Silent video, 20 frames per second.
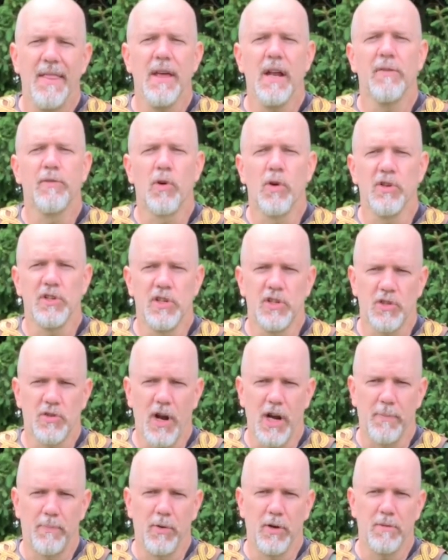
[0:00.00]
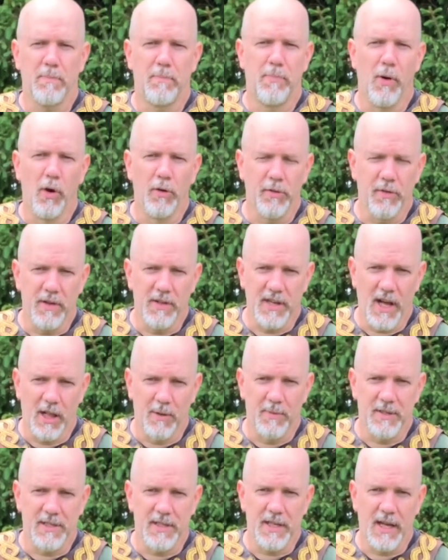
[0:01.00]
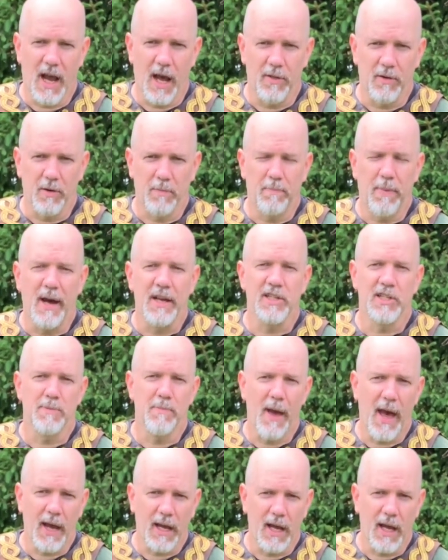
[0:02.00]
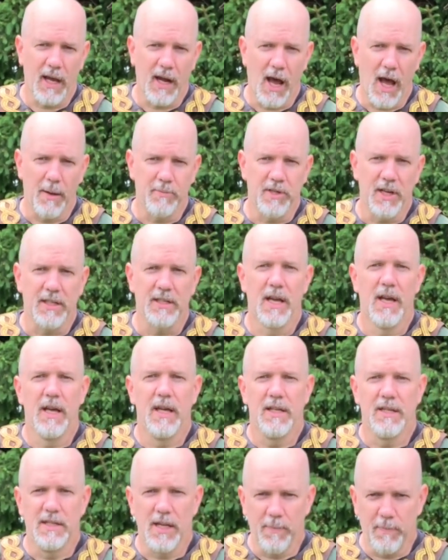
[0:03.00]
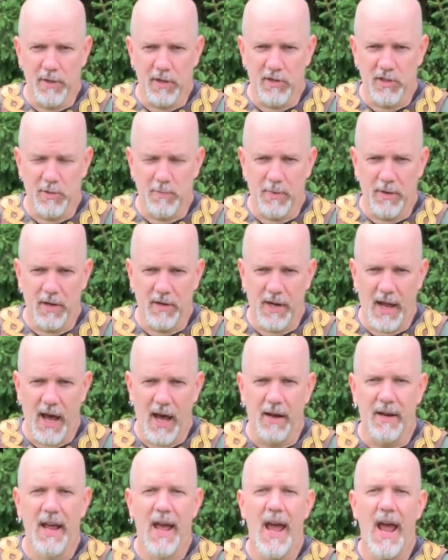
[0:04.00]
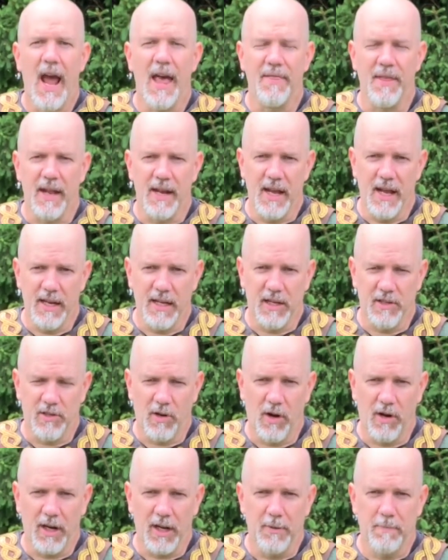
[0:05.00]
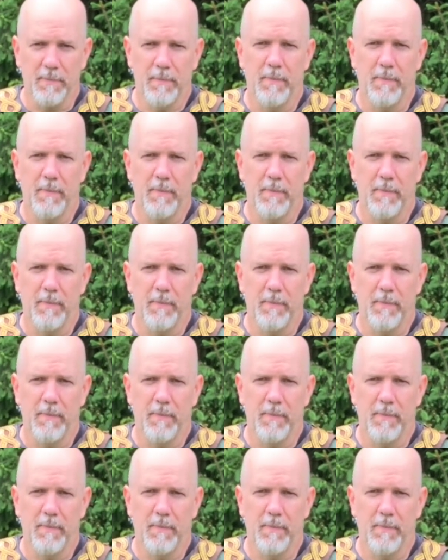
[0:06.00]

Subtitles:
And then of course you should try to put both of these elements together by smacking an object, dipping your spear down, and then hitting a target.